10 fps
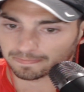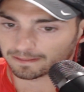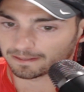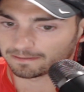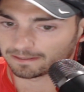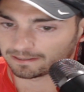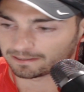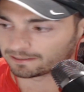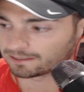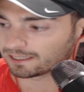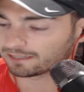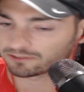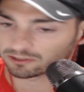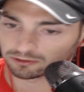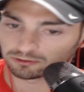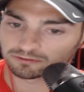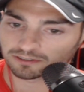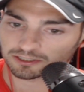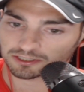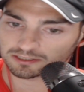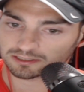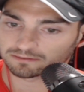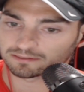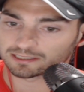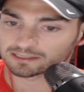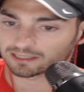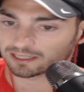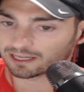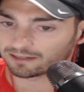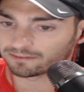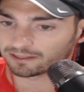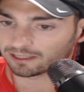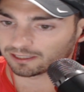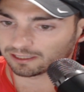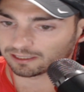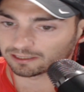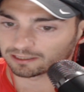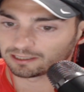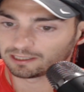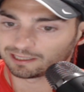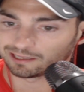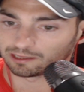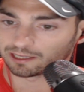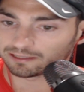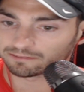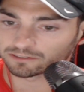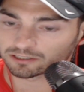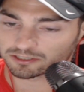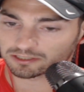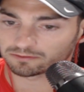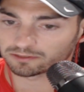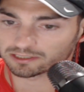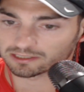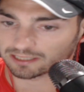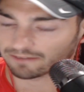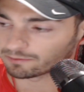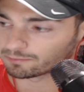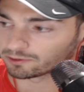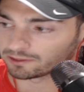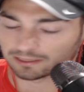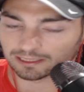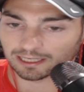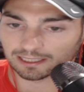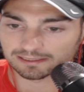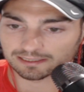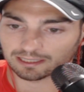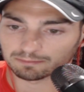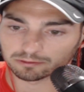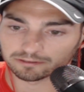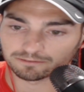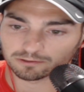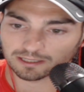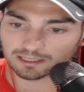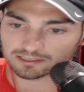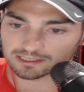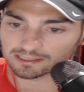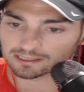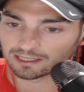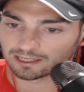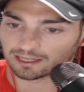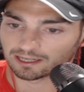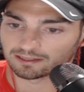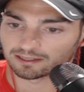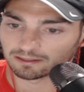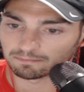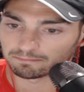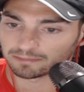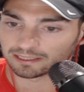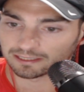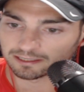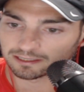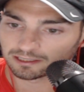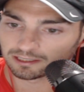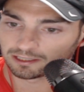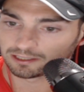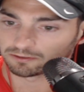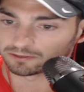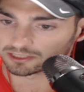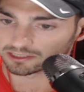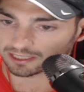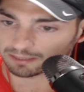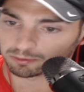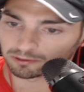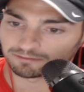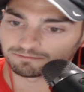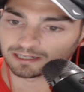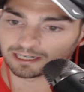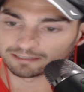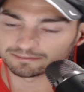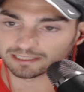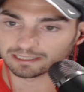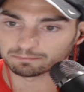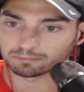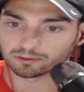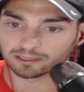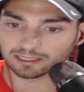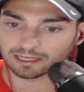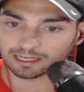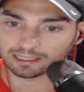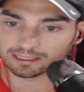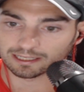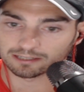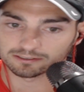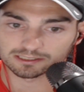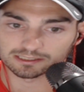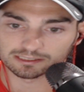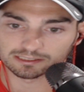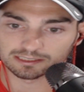And then they have two versions of this. They have a light version, which is 7.9 to 8.4 ounces, and then the mid, which is 8.5 to 8.8 ounces.